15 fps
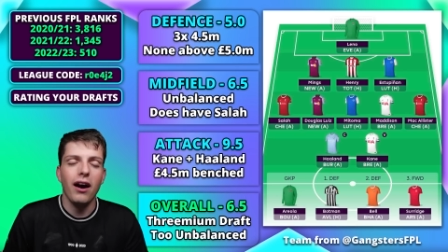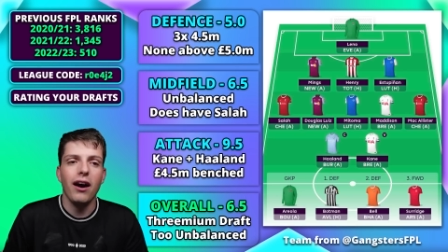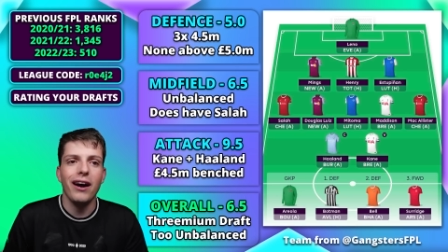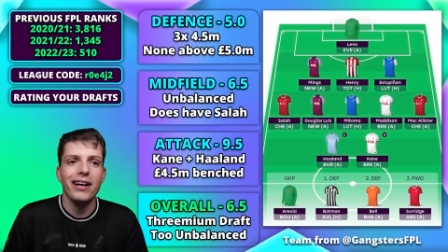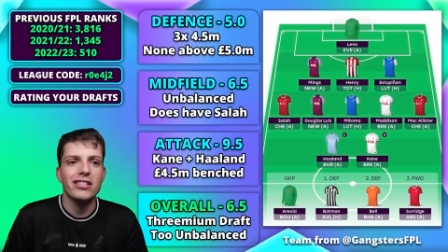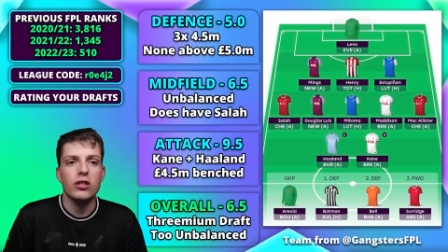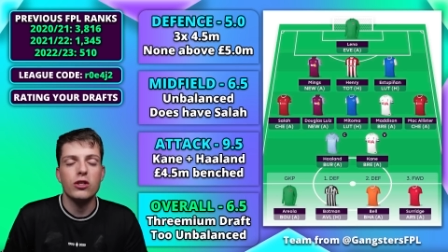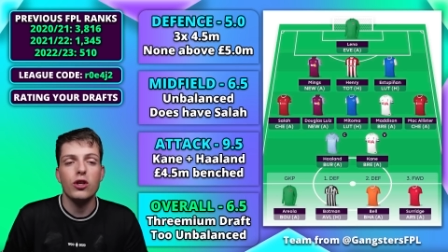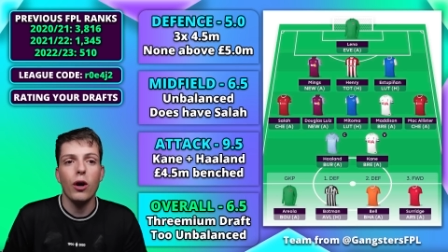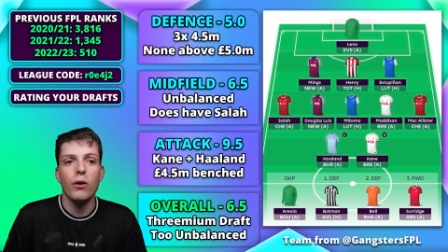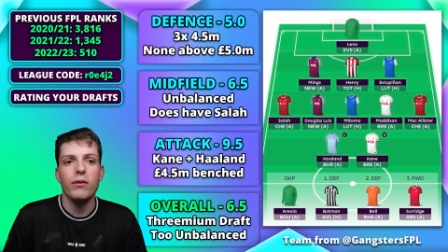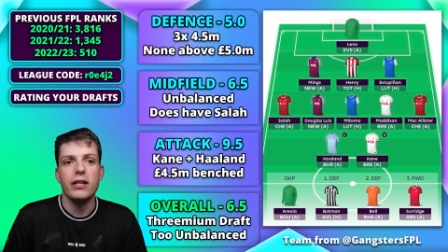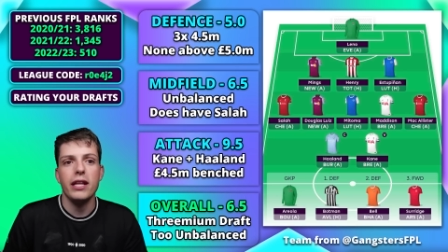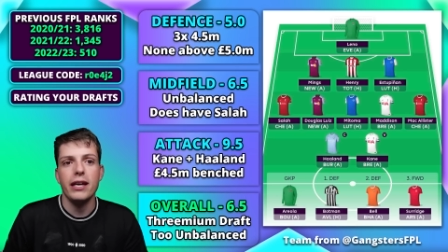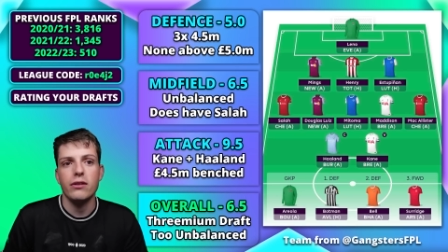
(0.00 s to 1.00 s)
I just
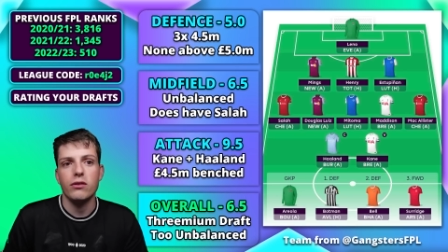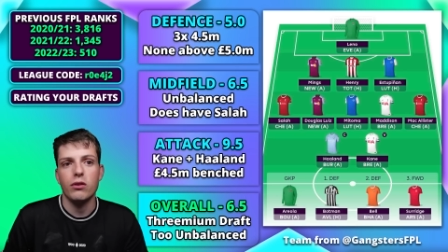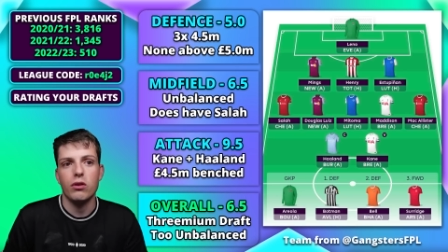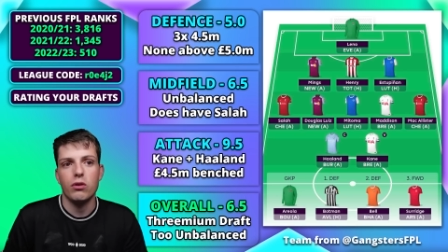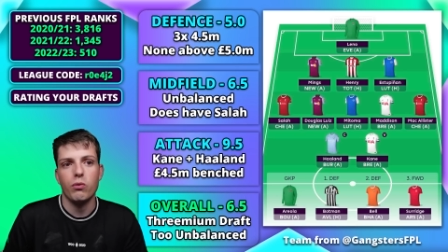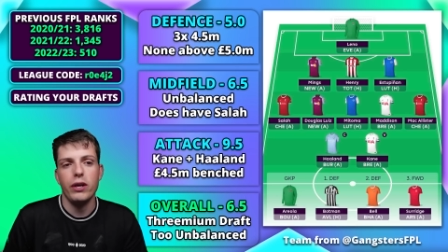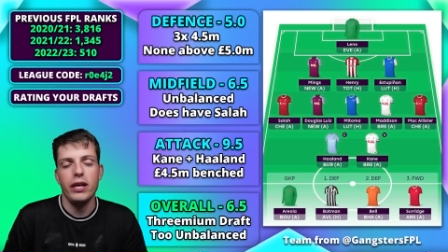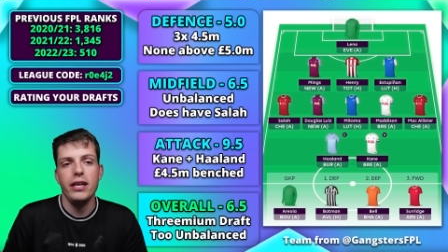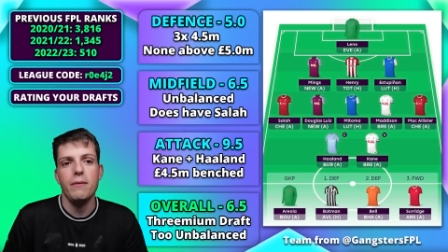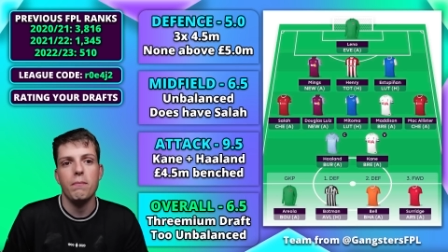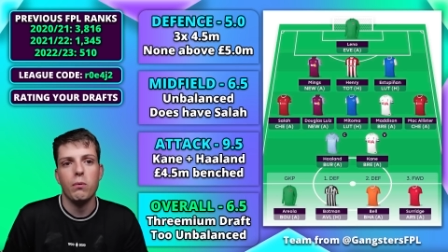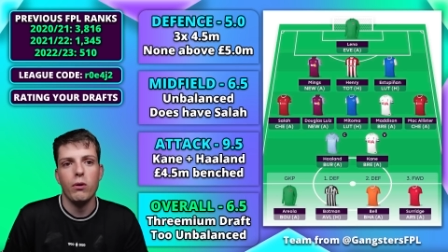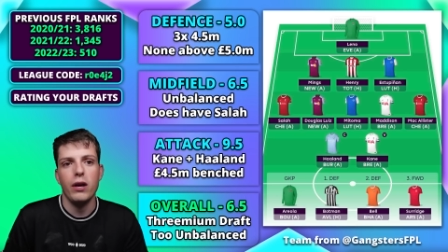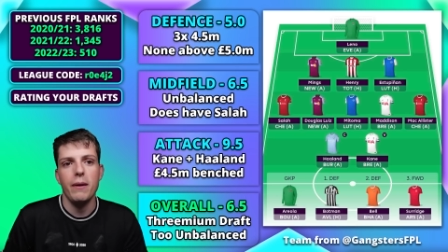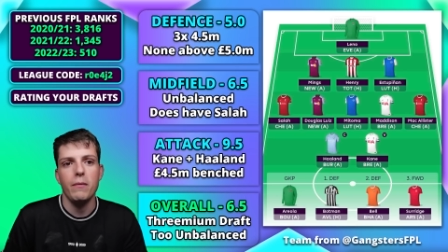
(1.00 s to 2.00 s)
don't think the 3
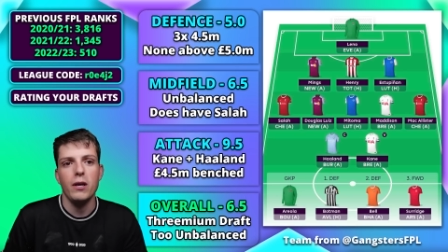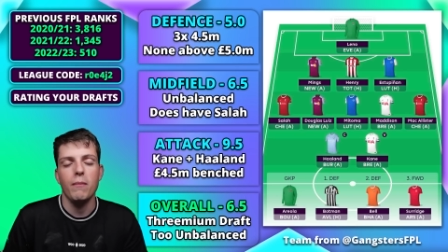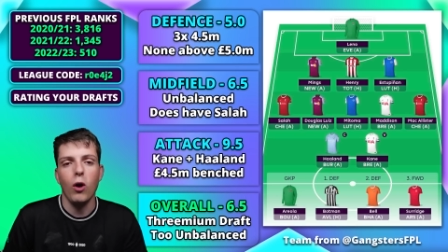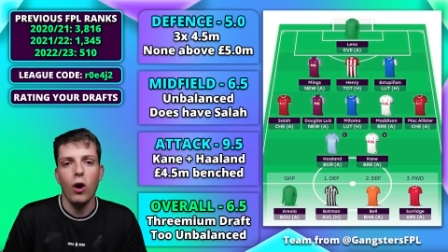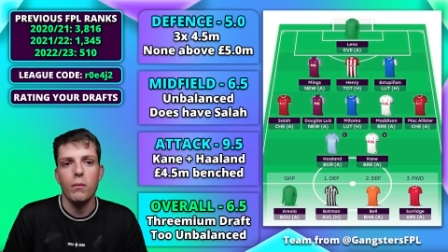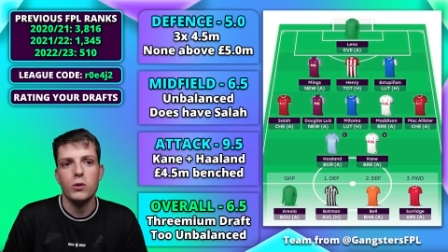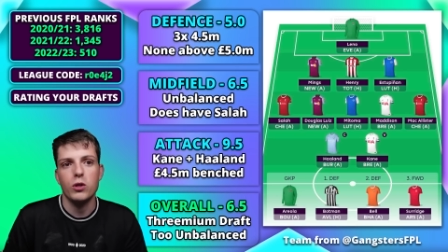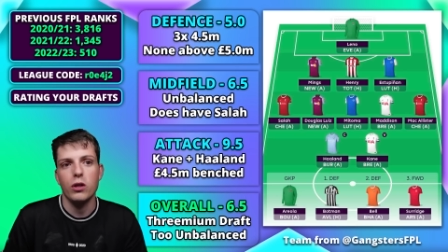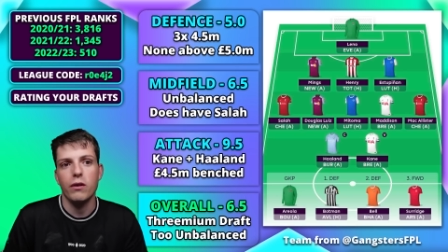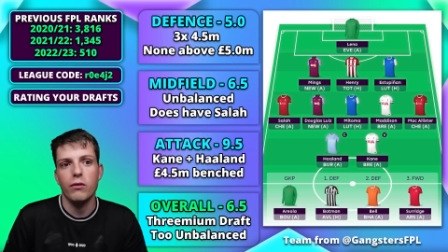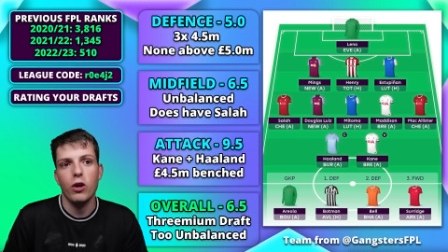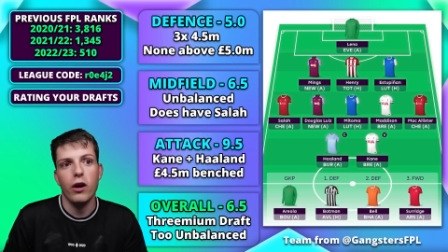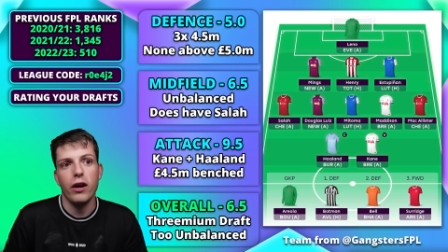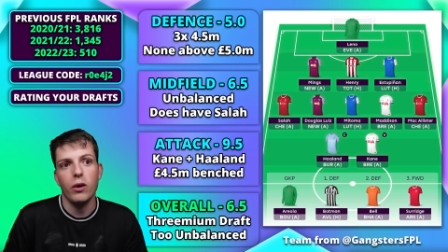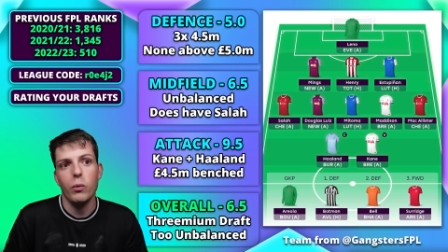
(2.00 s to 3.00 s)
premium option of
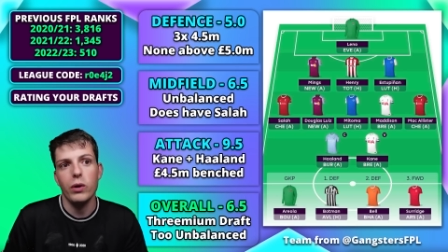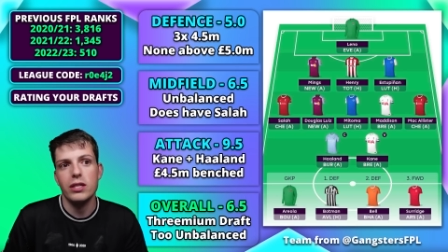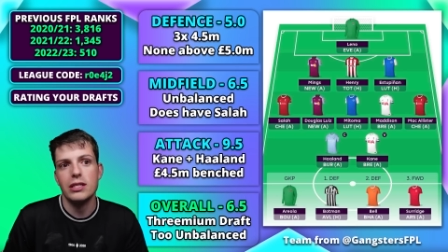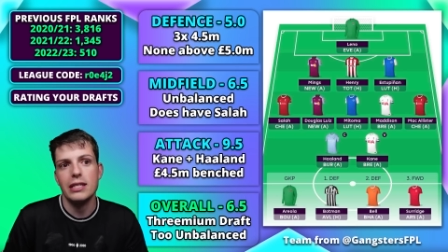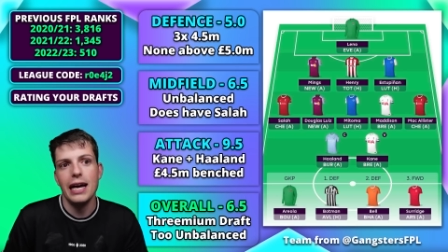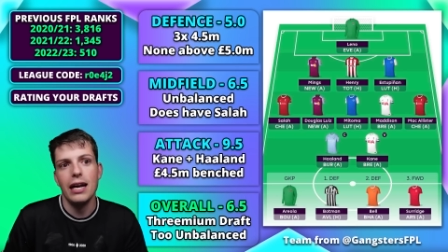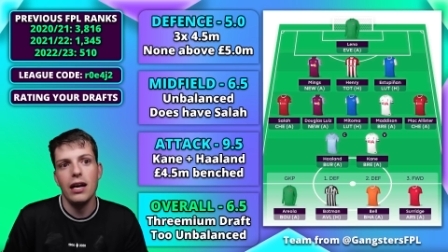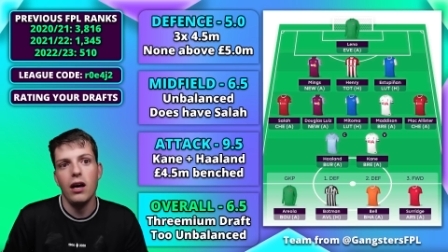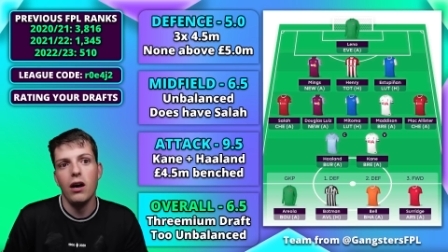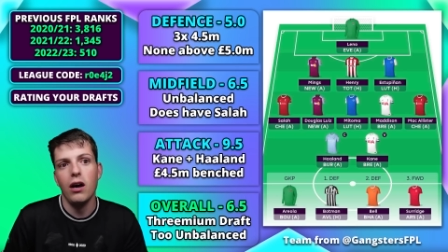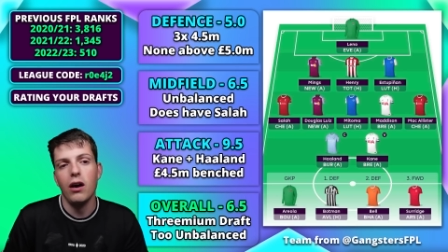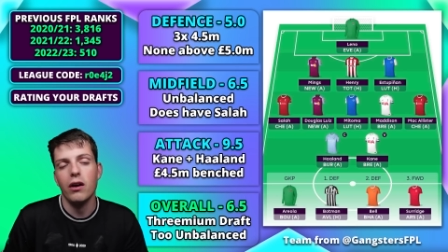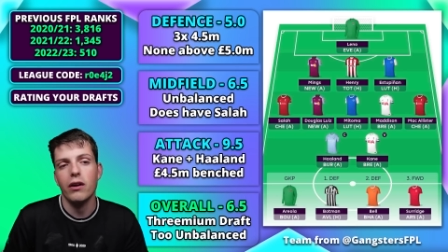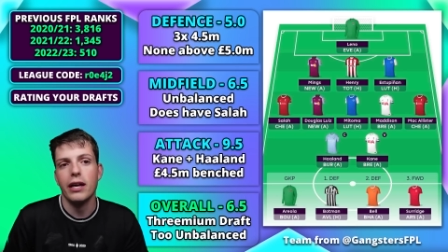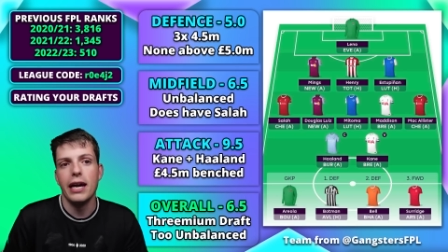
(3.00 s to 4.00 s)
going with Salah,
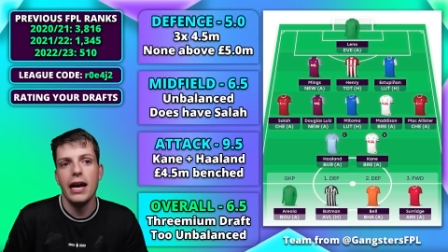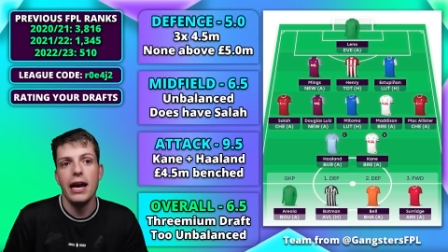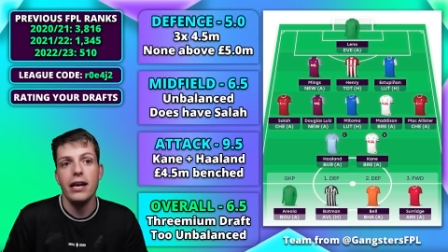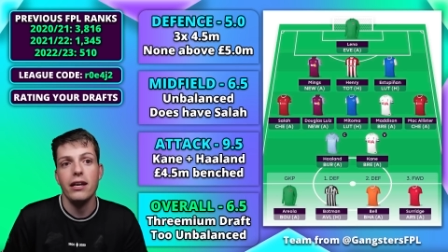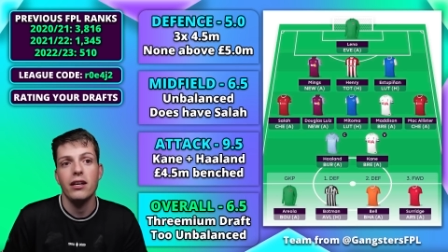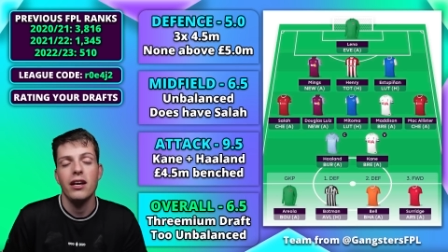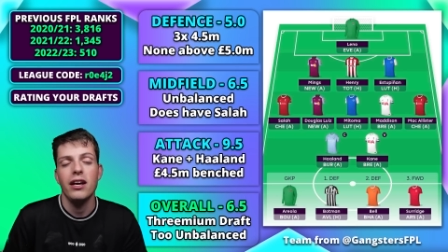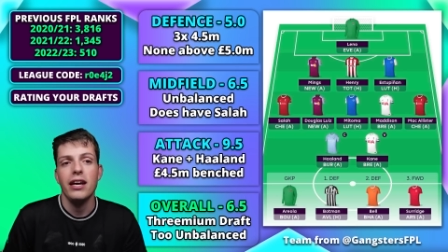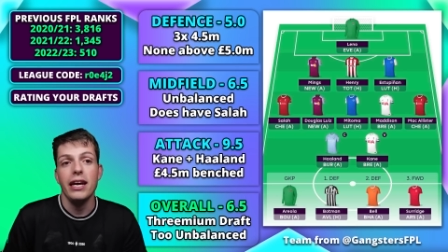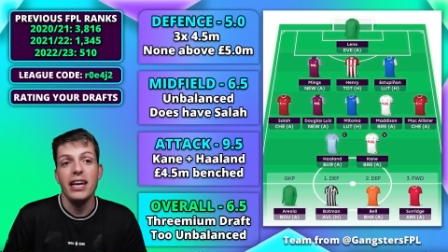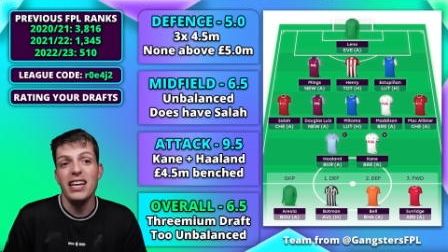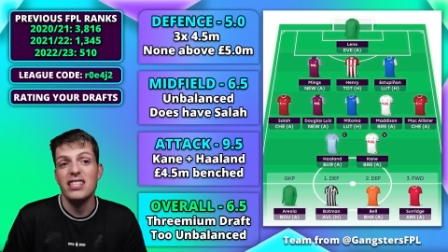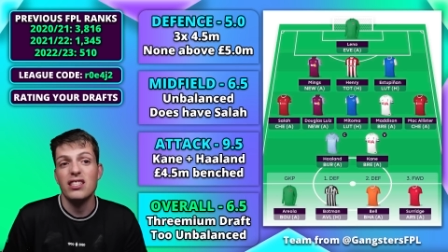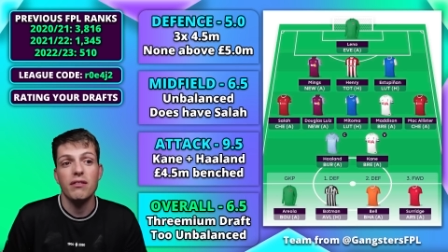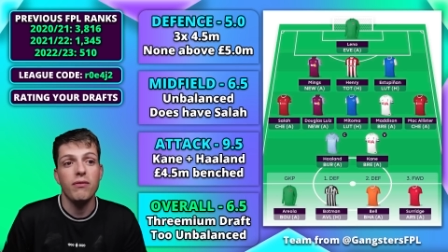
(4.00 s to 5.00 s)
Haaland, Kane
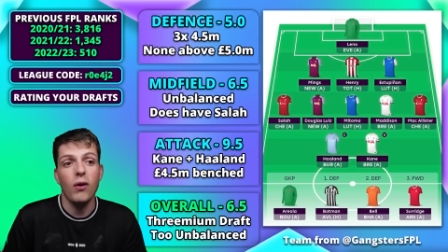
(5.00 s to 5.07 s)
is a